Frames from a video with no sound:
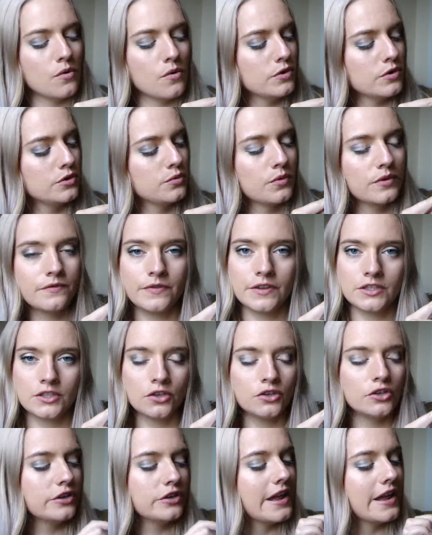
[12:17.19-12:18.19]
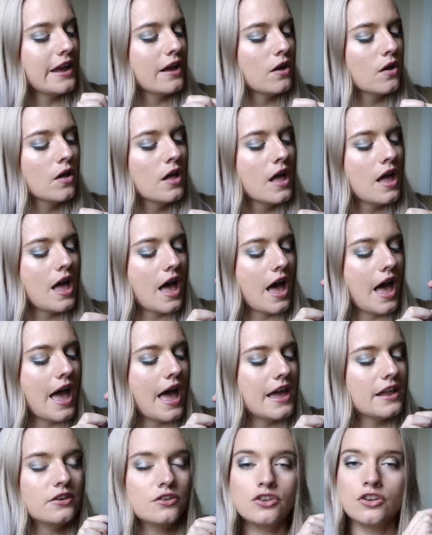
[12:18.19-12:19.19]
which one fits on your nail,
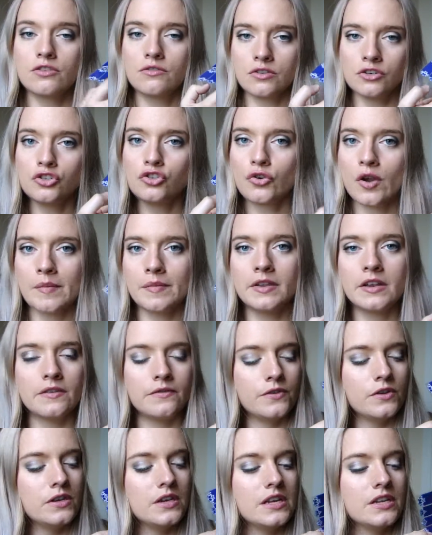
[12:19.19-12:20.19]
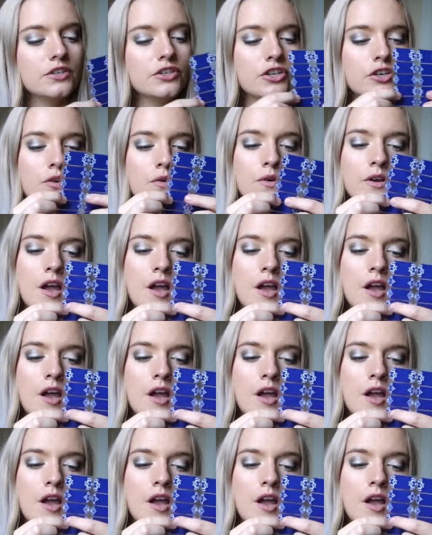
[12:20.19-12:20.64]
and you can trim it if you need to.